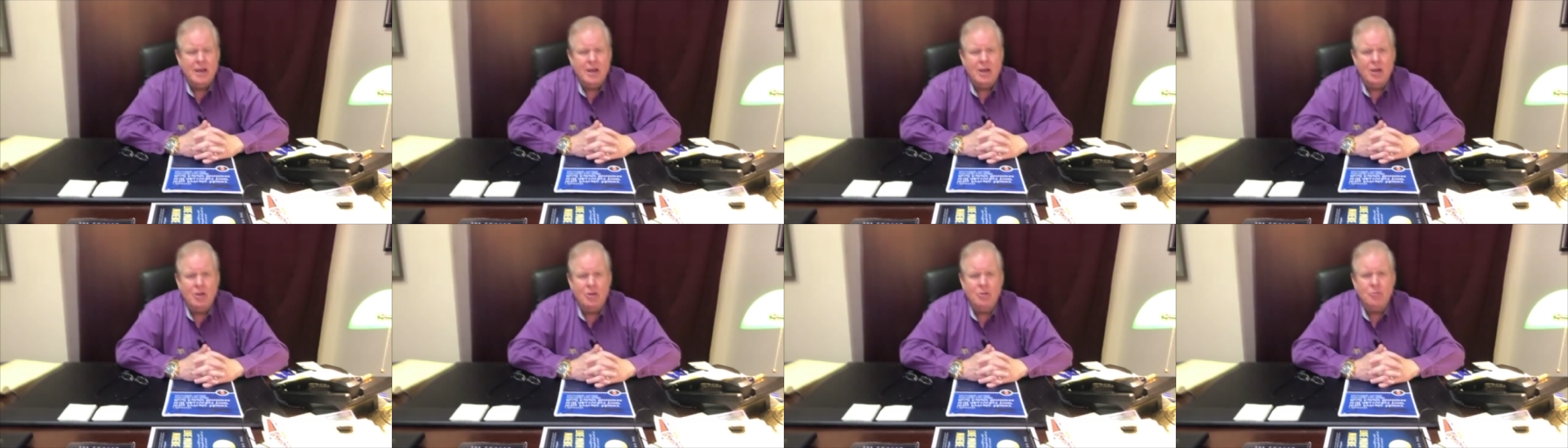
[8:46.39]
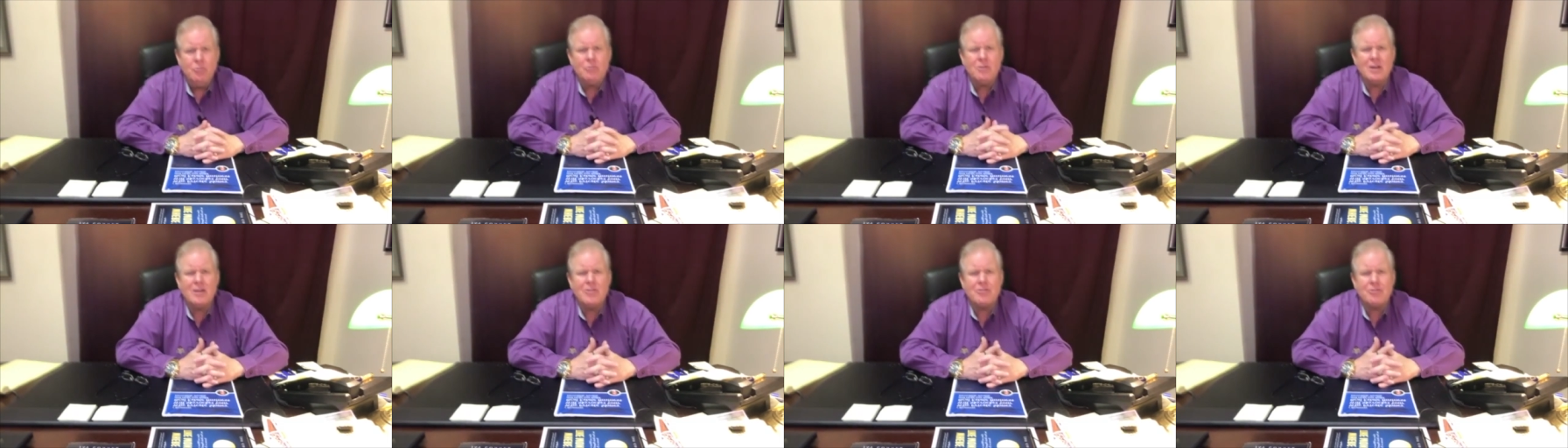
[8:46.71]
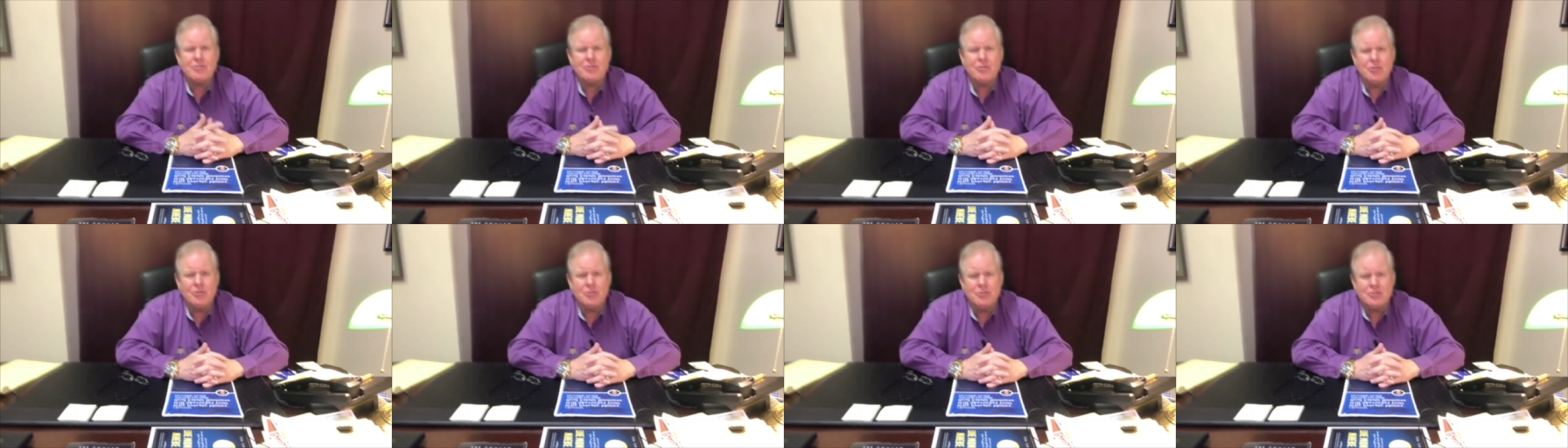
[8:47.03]
only
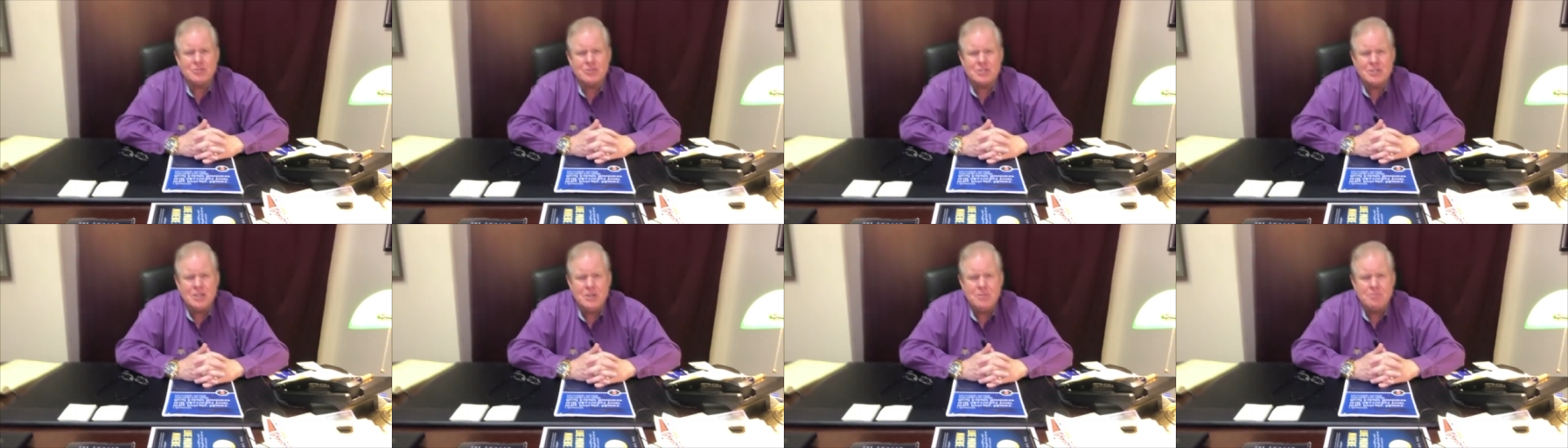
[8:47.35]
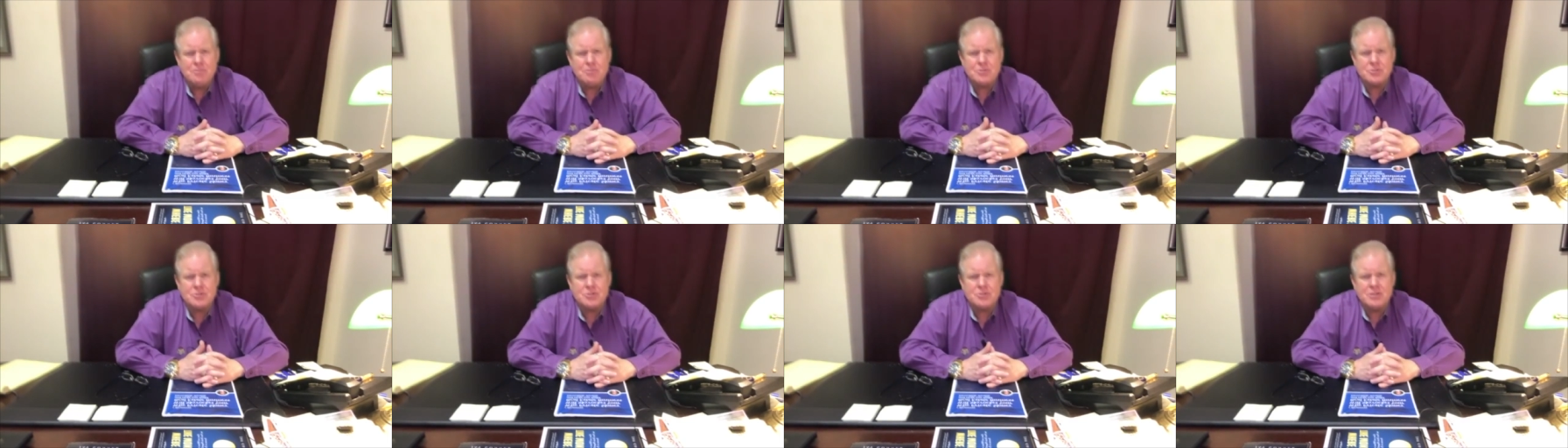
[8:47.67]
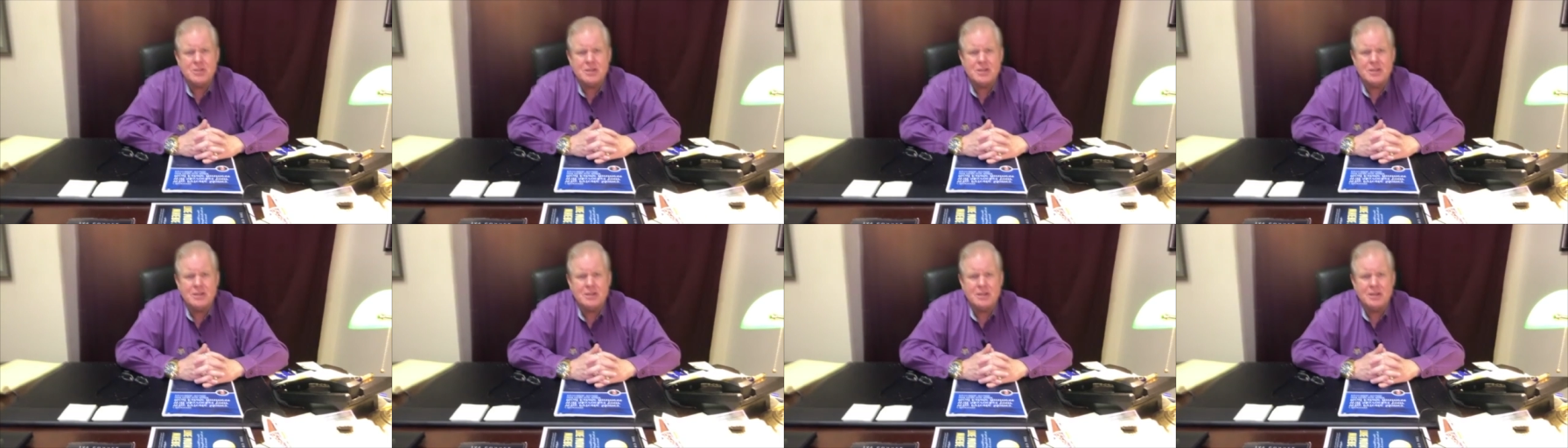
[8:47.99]

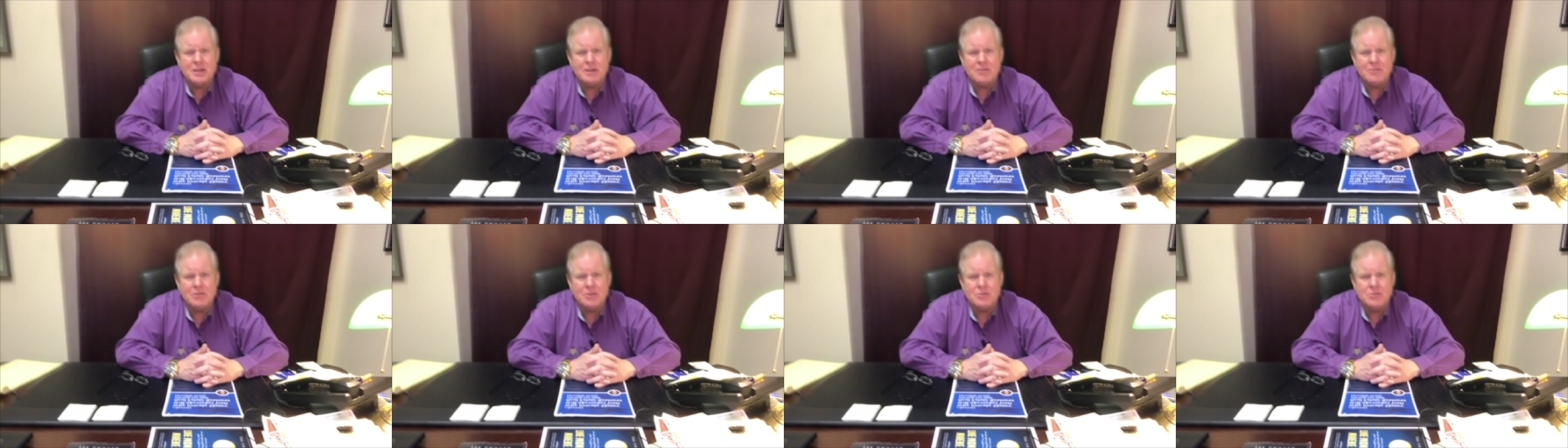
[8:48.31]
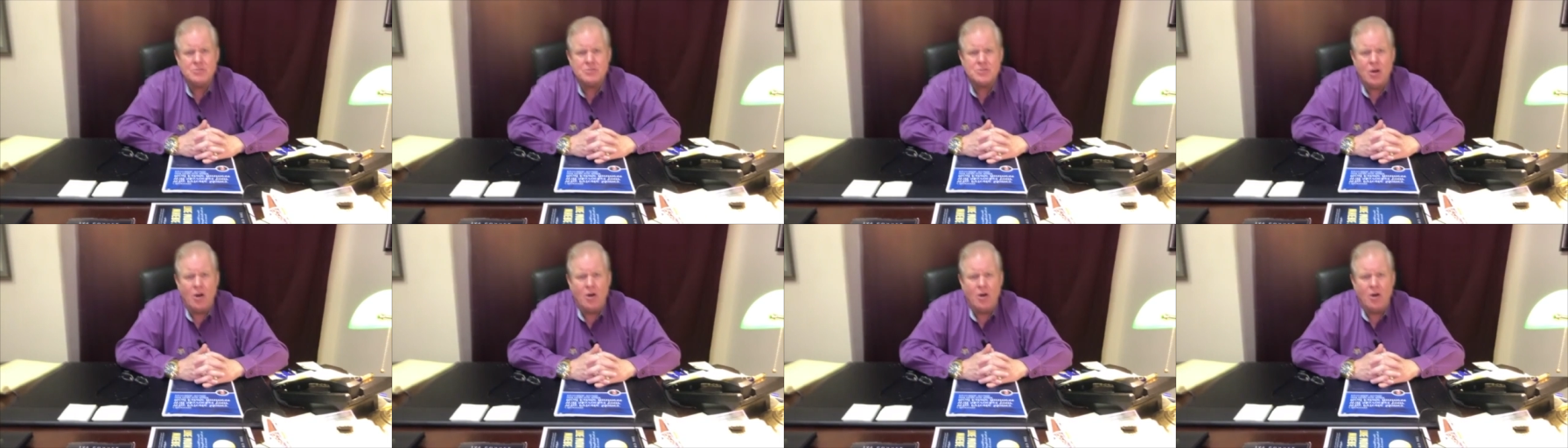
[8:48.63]
13% of those